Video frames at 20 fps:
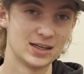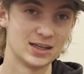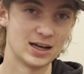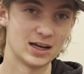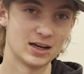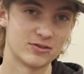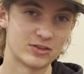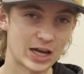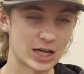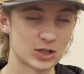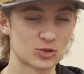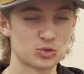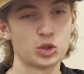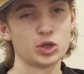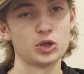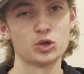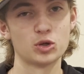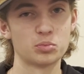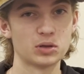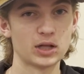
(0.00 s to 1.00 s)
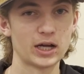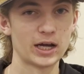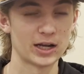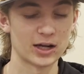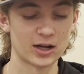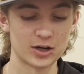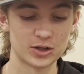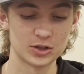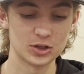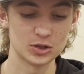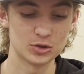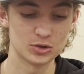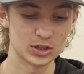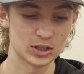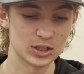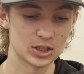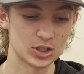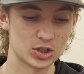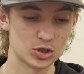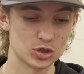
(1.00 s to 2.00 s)
if that's what you were planning on using
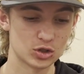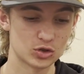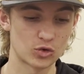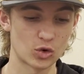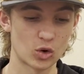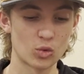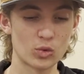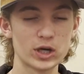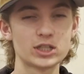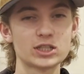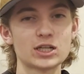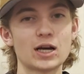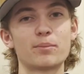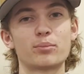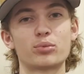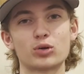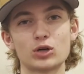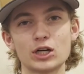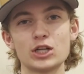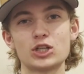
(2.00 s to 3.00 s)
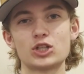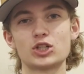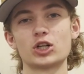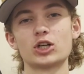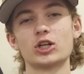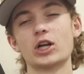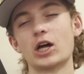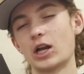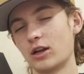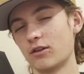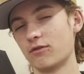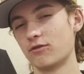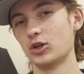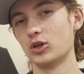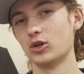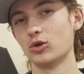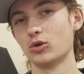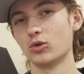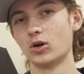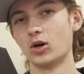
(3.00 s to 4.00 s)
these shoes for, which I'm pretty sure none of
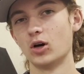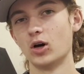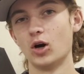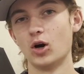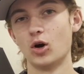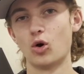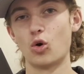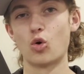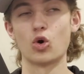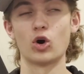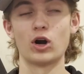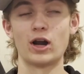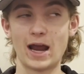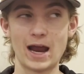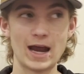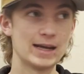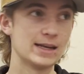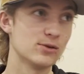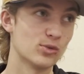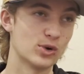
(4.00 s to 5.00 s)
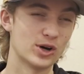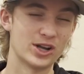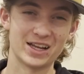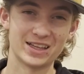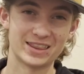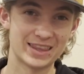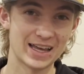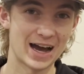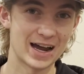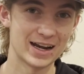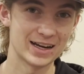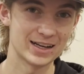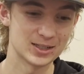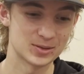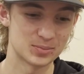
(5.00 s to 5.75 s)
you or anyone at that is